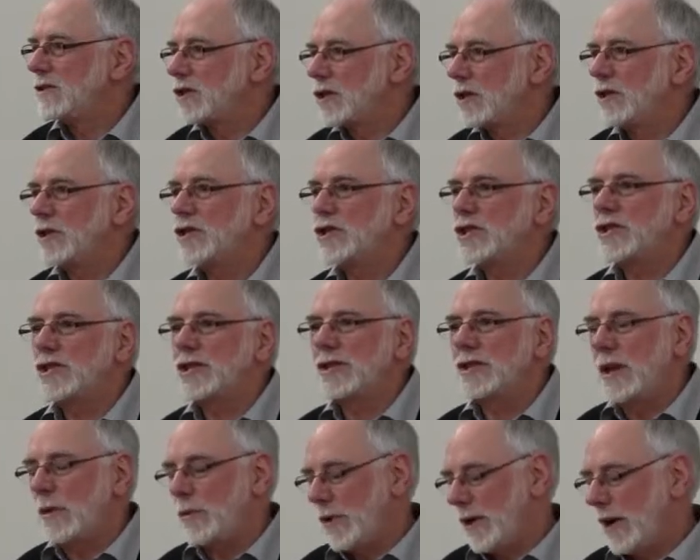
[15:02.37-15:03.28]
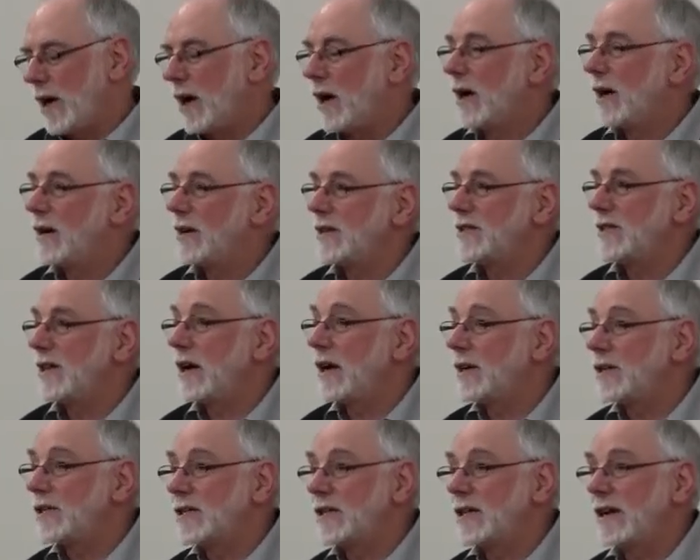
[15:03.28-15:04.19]
church that we are as the
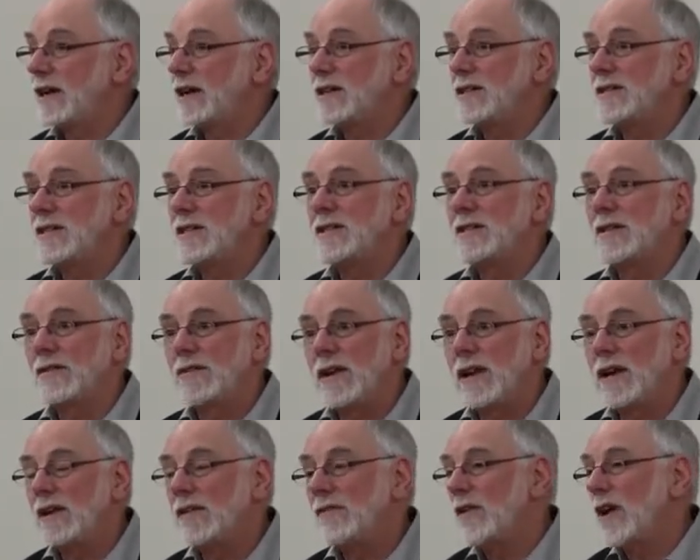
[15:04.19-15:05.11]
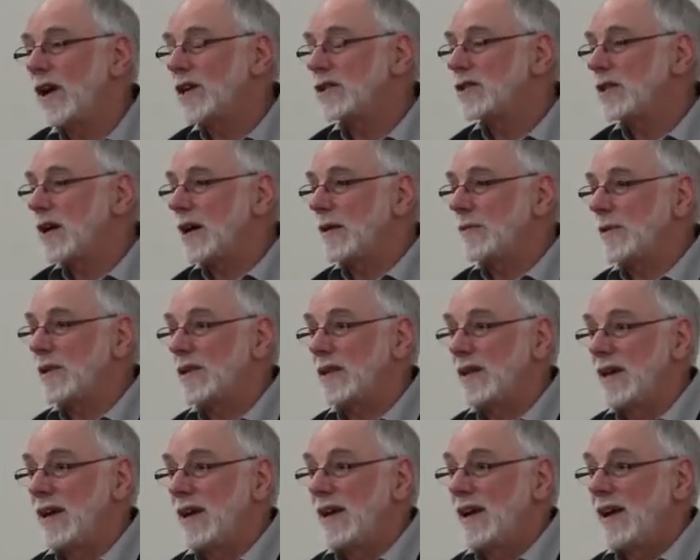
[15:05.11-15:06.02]
Archdiocese of
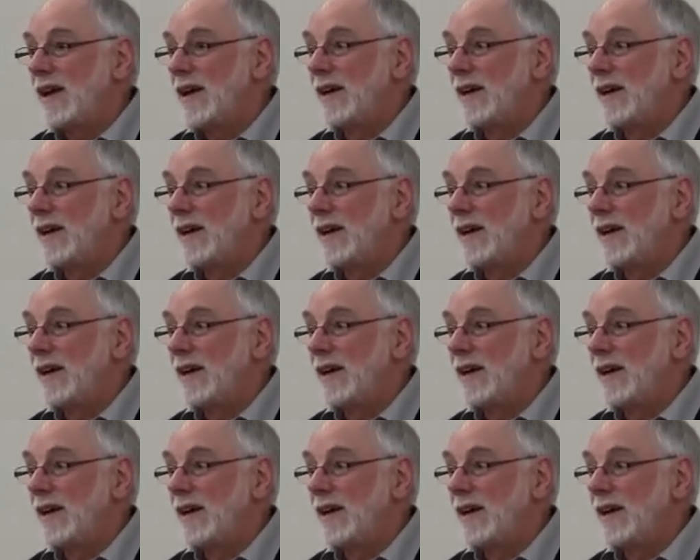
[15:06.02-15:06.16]
Halifax-Yar.